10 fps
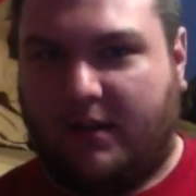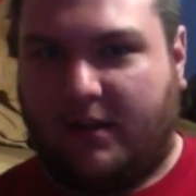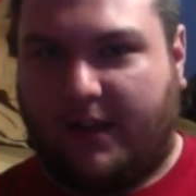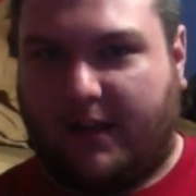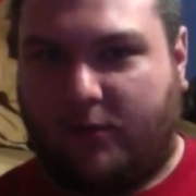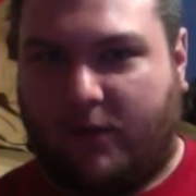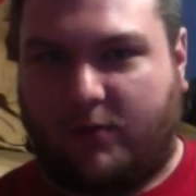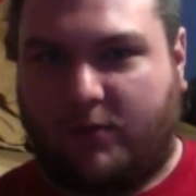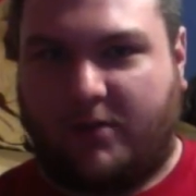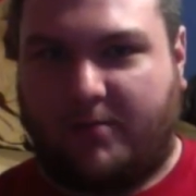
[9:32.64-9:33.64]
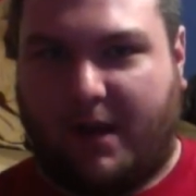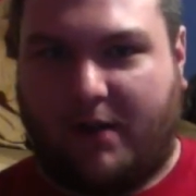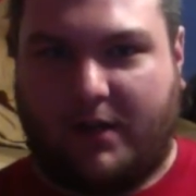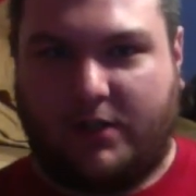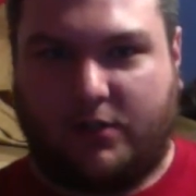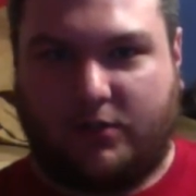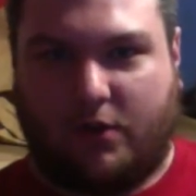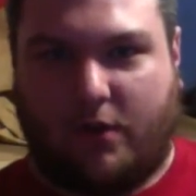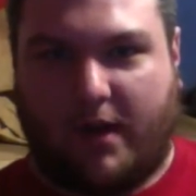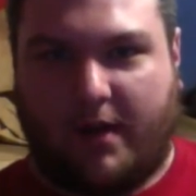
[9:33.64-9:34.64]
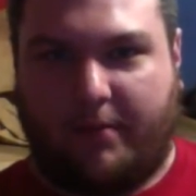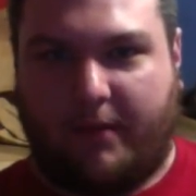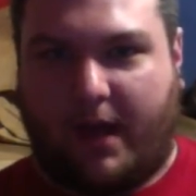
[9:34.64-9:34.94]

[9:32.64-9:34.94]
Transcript: Like, when I was watching Power Rangers growing up,